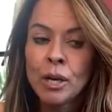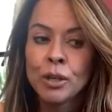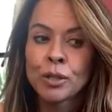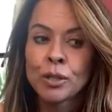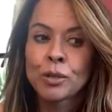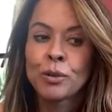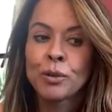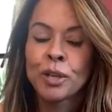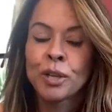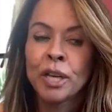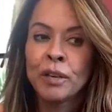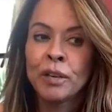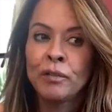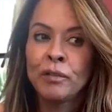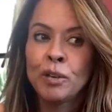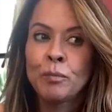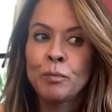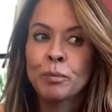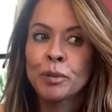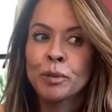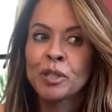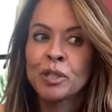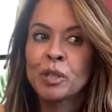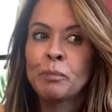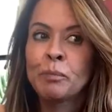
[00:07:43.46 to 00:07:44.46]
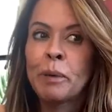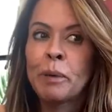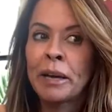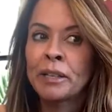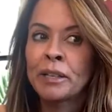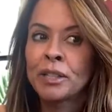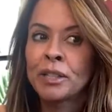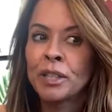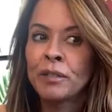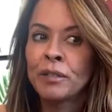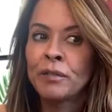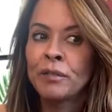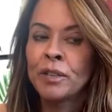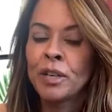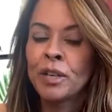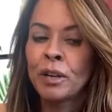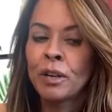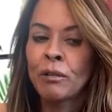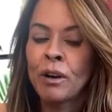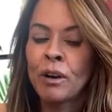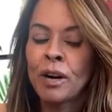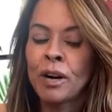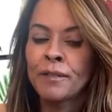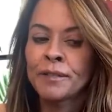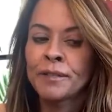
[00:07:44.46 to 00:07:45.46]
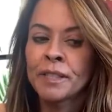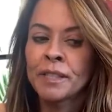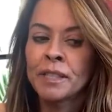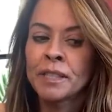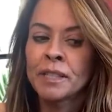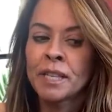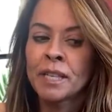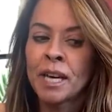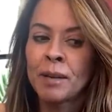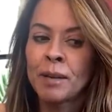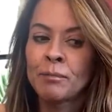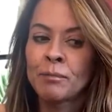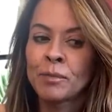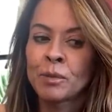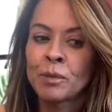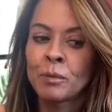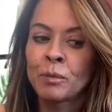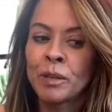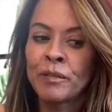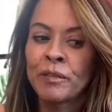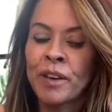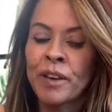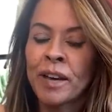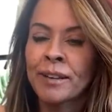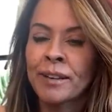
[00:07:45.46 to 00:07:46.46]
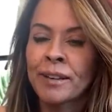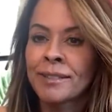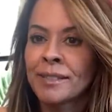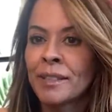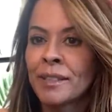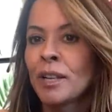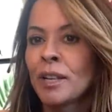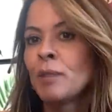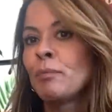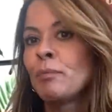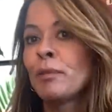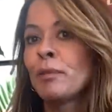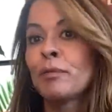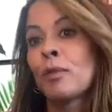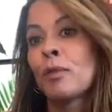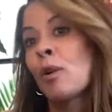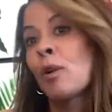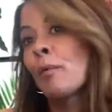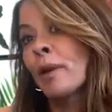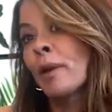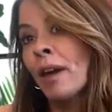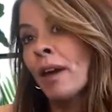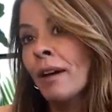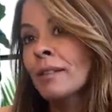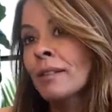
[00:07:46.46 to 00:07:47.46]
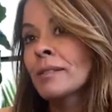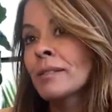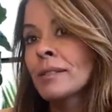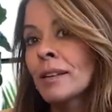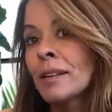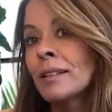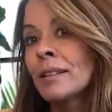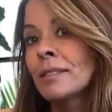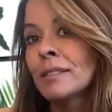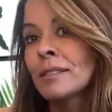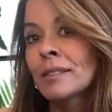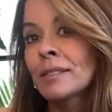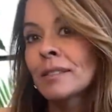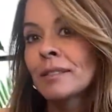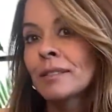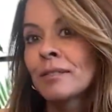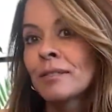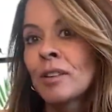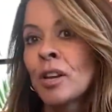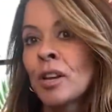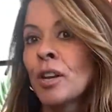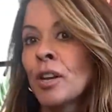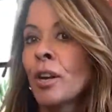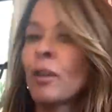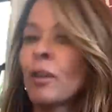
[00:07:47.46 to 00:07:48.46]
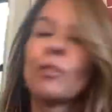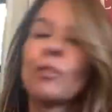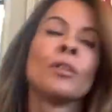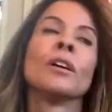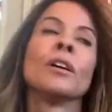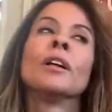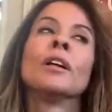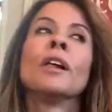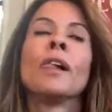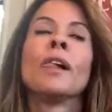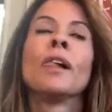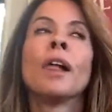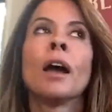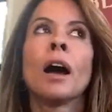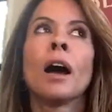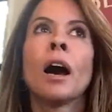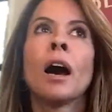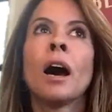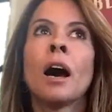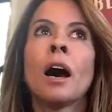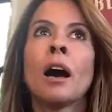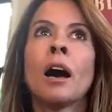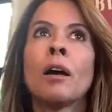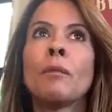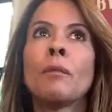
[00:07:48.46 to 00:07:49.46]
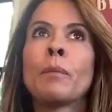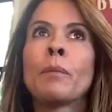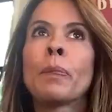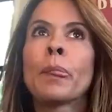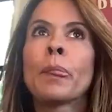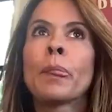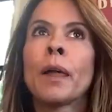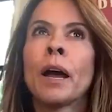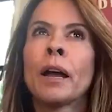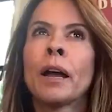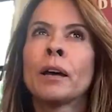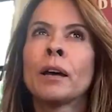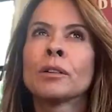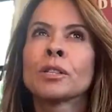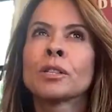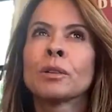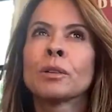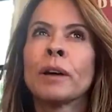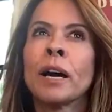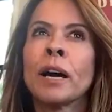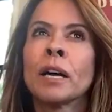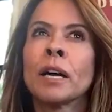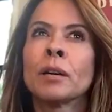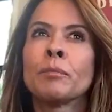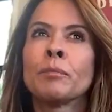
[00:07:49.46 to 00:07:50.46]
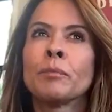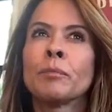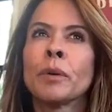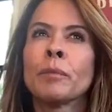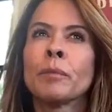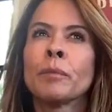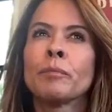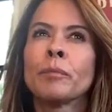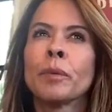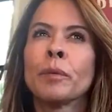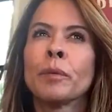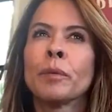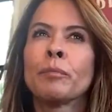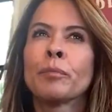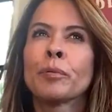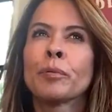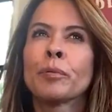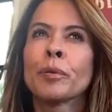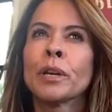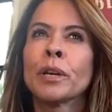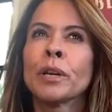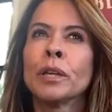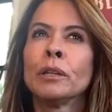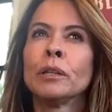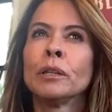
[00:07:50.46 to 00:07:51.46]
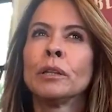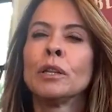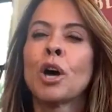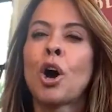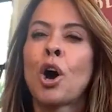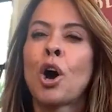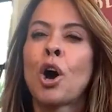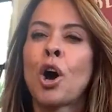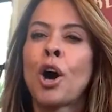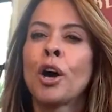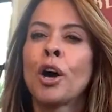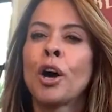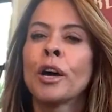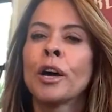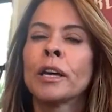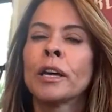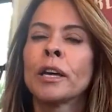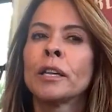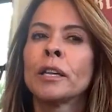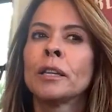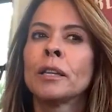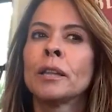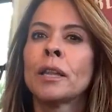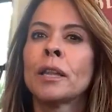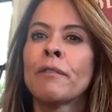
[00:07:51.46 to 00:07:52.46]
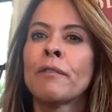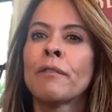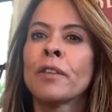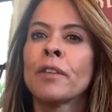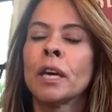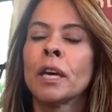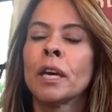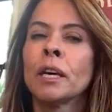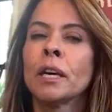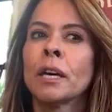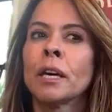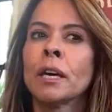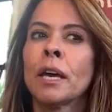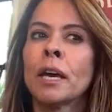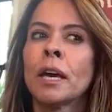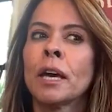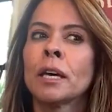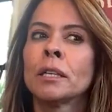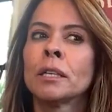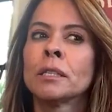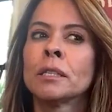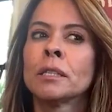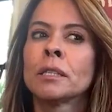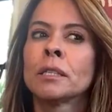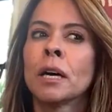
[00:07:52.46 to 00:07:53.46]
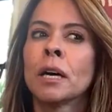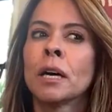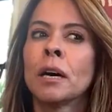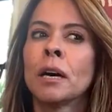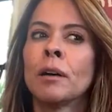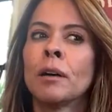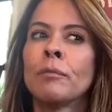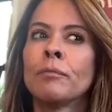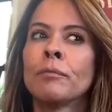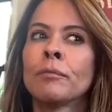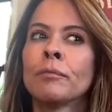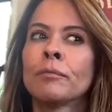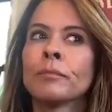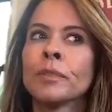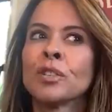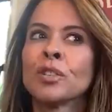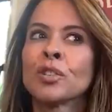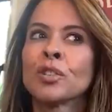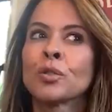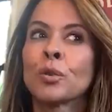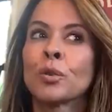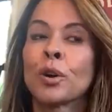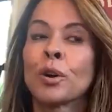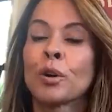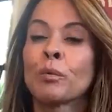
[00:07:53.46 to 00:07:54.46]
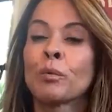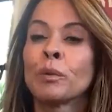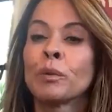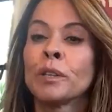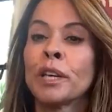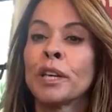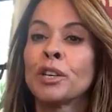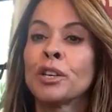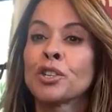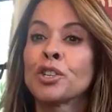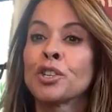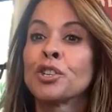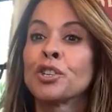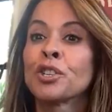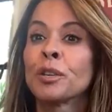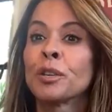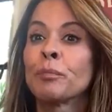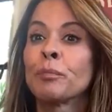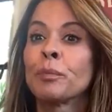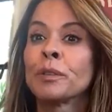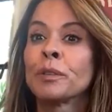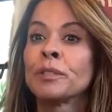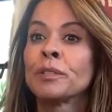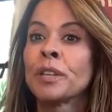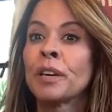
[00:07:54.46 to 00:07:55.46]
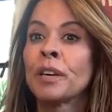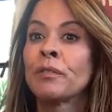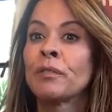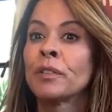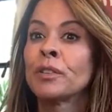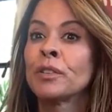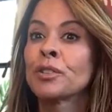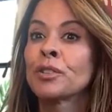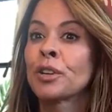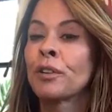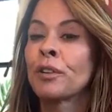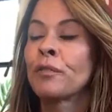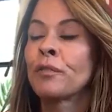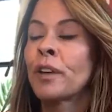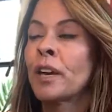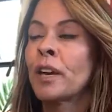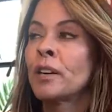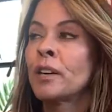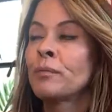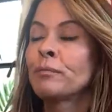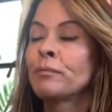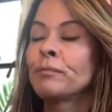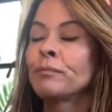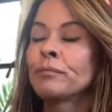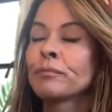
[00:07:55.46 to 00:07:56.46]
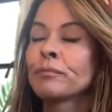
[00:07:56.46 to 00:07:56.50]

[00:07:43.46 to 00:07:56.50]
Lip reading: So to give you perspective, you know, oftentimes we've exited before we exit, right. You know, I also had a pretty long and loving and, historic relationship with David Charvet.